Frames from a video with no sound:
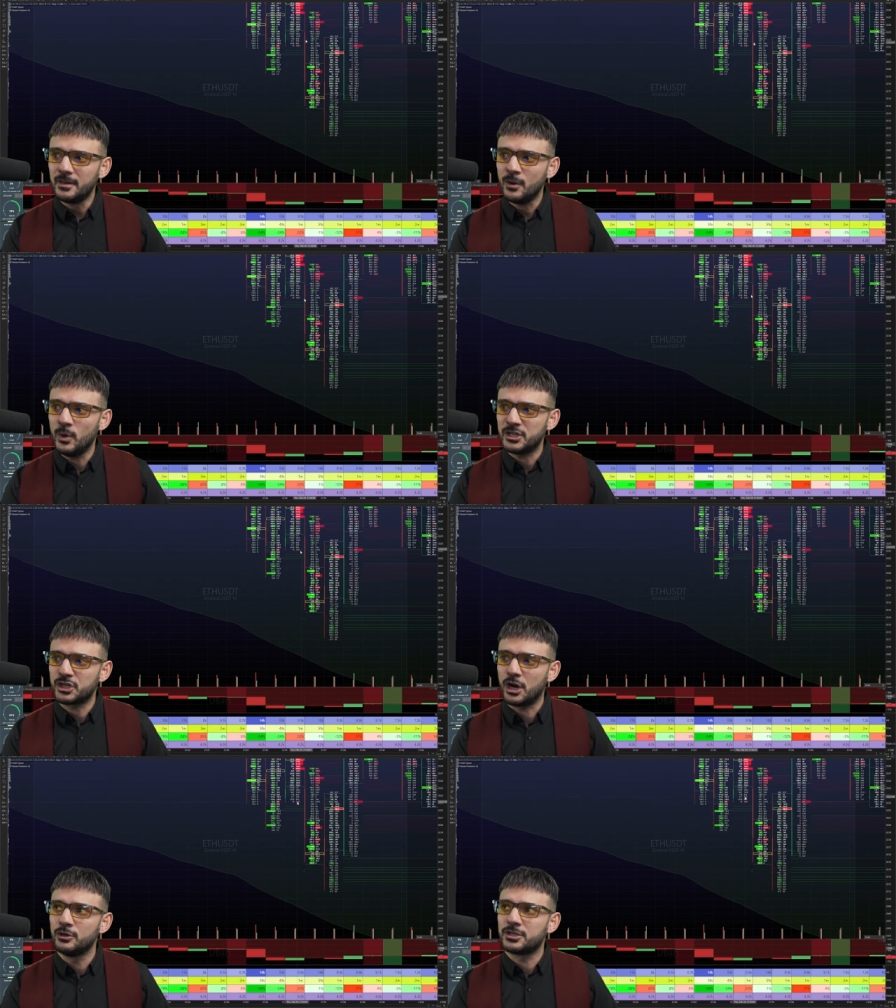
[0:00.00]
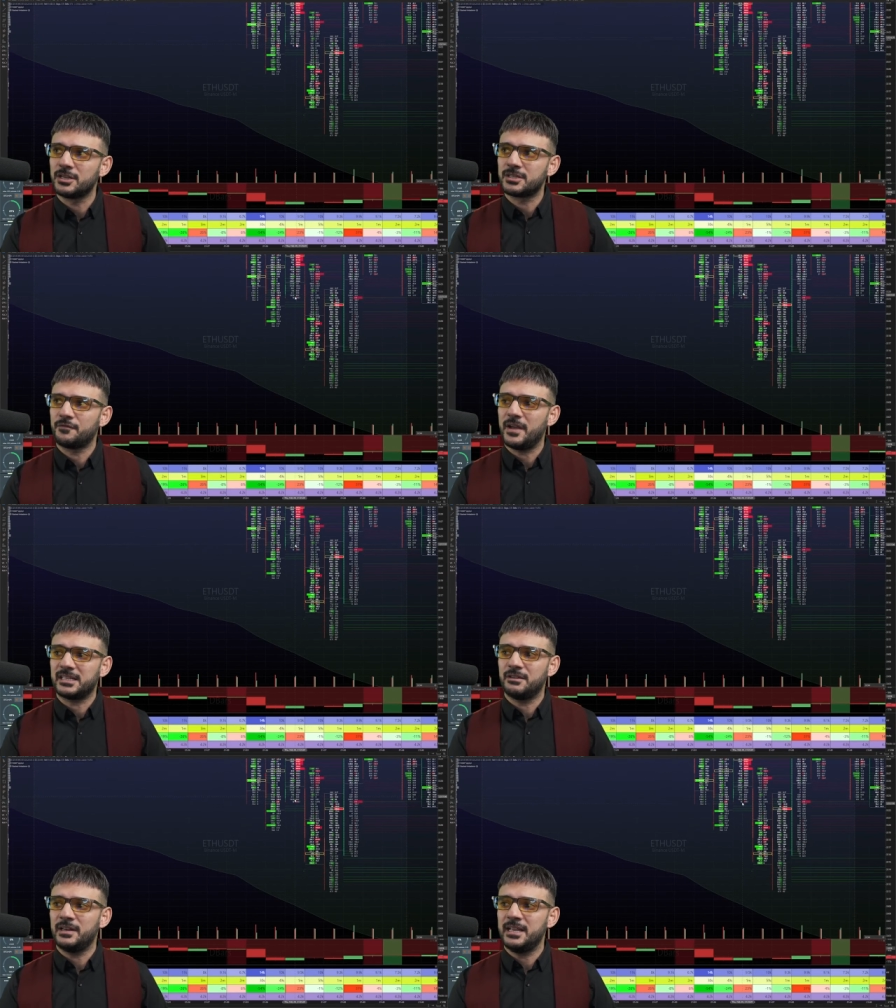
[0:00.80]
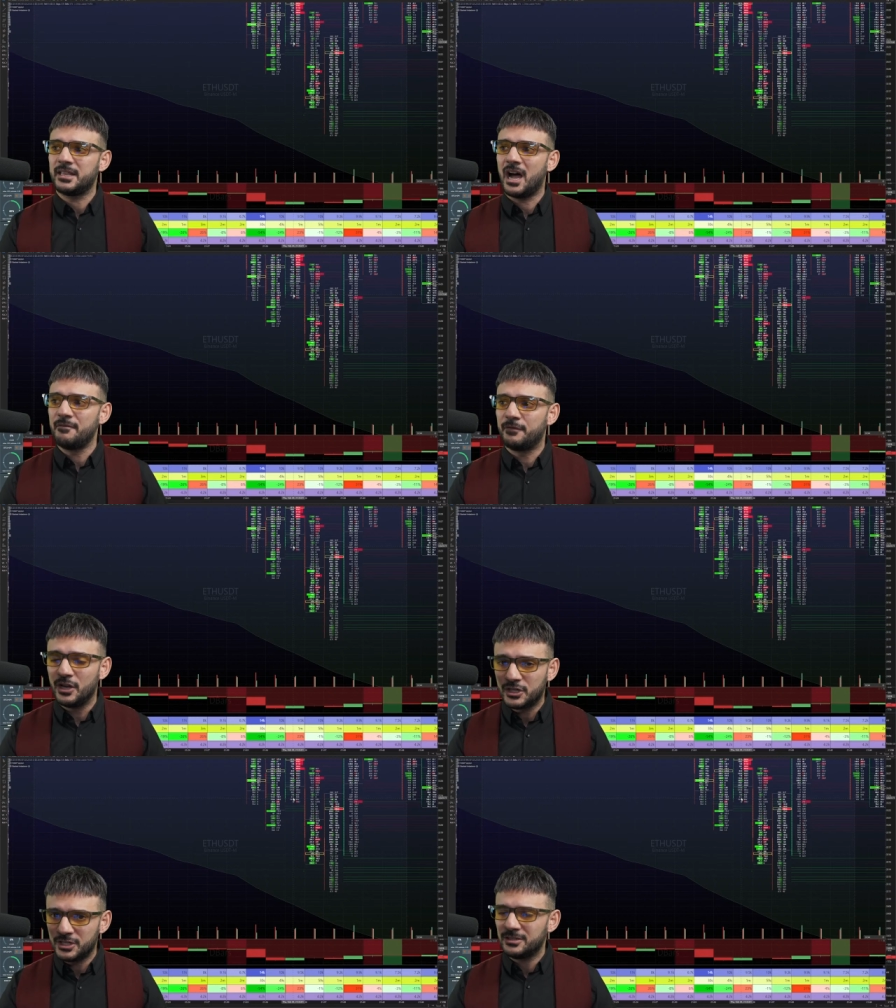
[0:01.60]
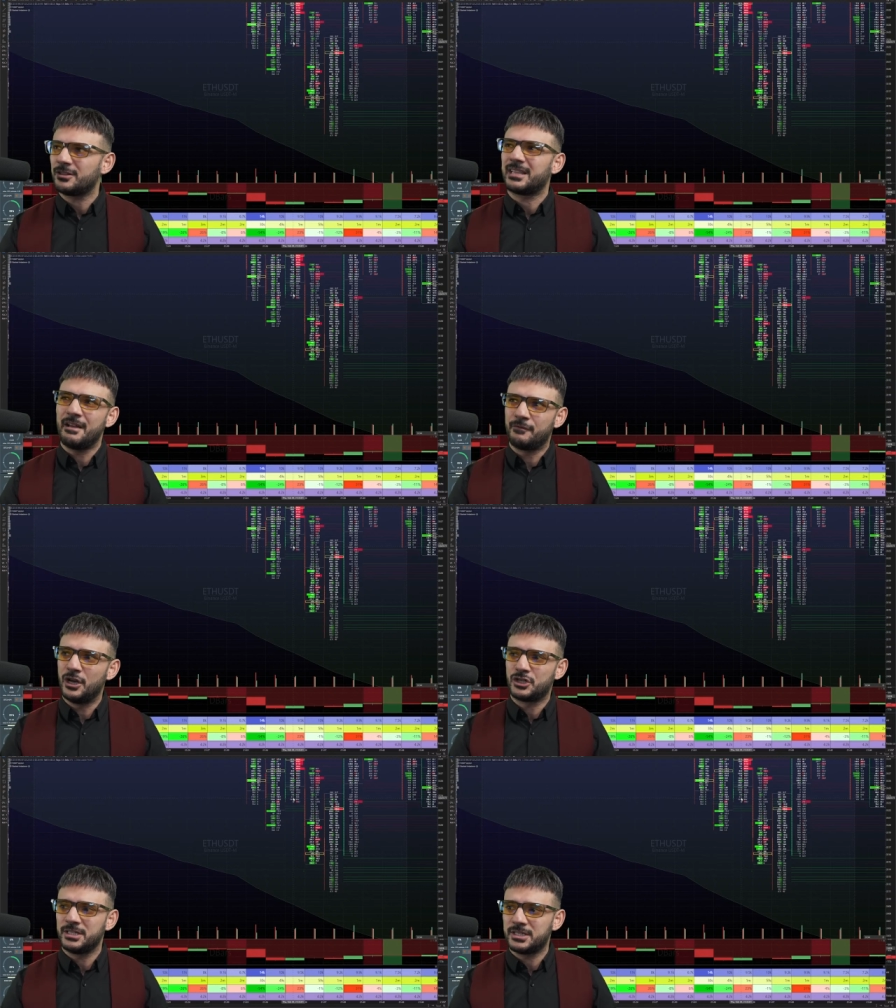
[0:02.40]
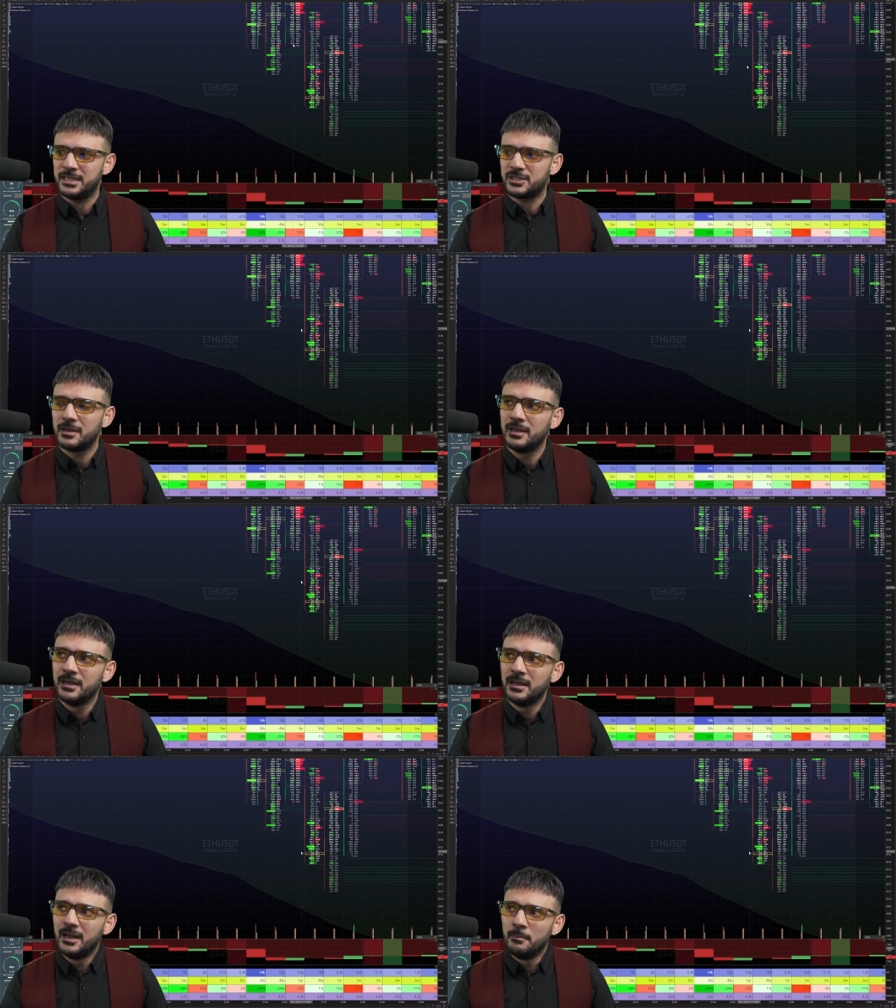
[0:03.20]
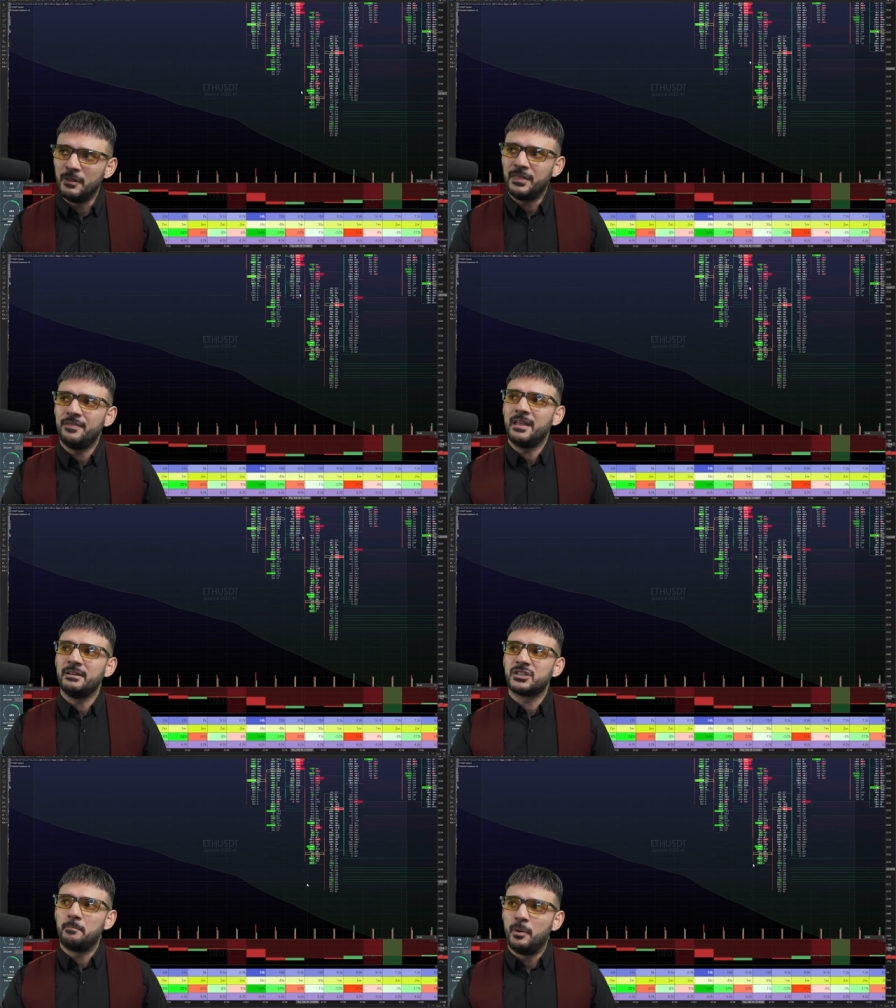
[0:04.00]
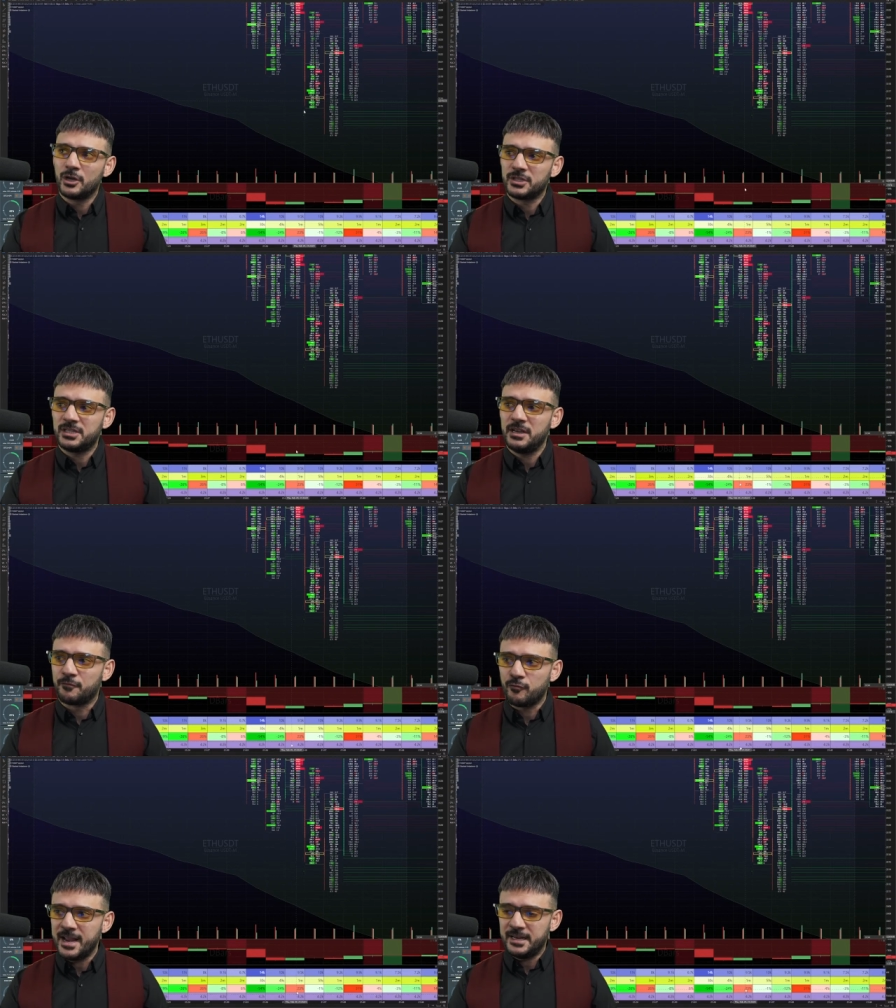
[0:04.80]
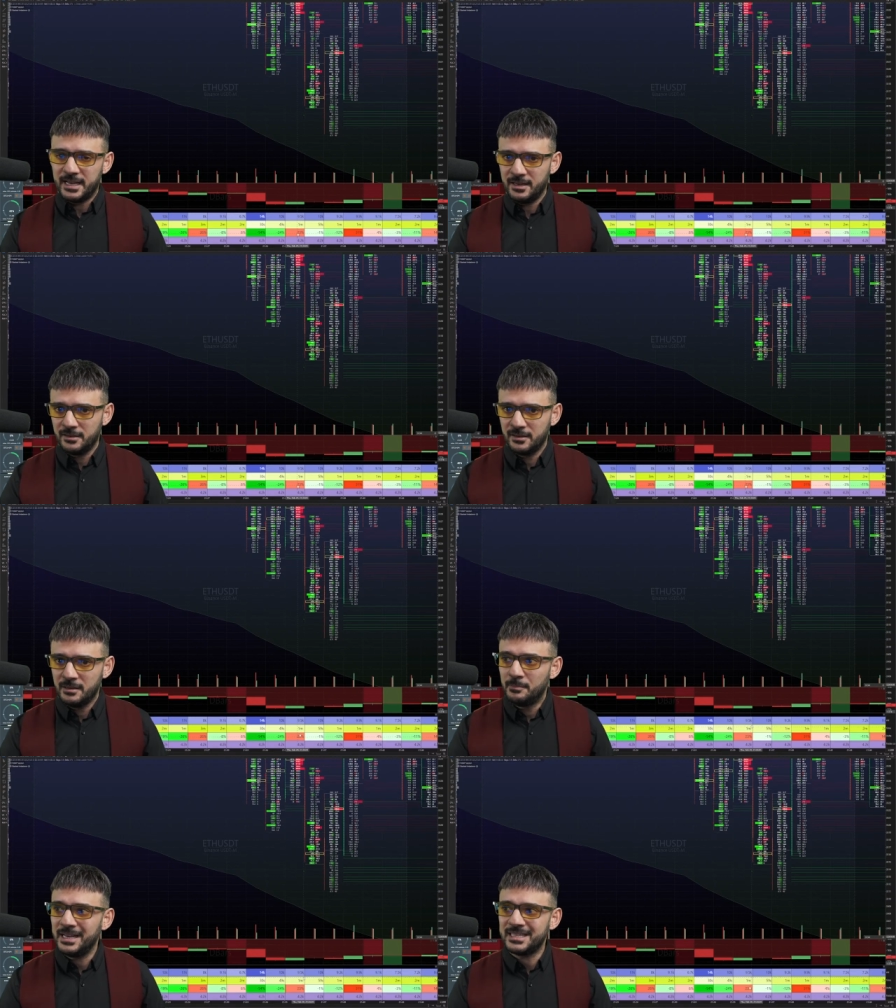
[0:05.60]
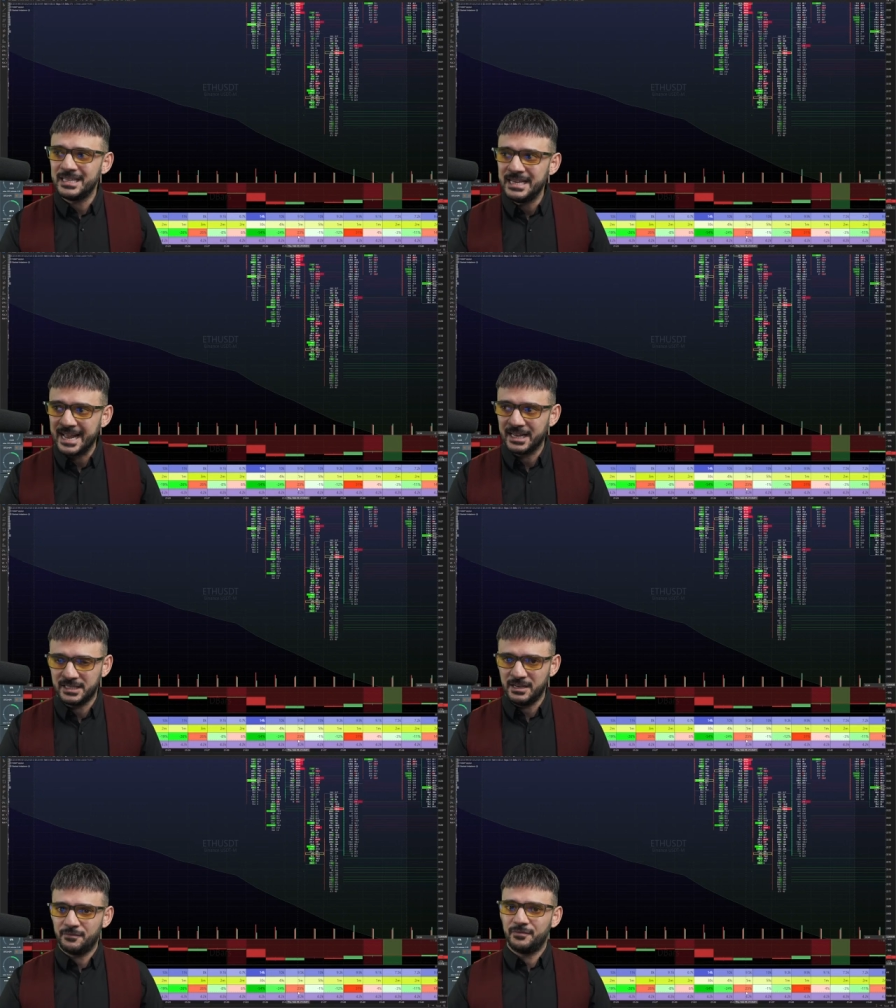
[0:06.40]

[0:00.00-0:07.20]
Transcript: which shows us effectively divergent, not divergences, but then there is a positive reading, but it's negative.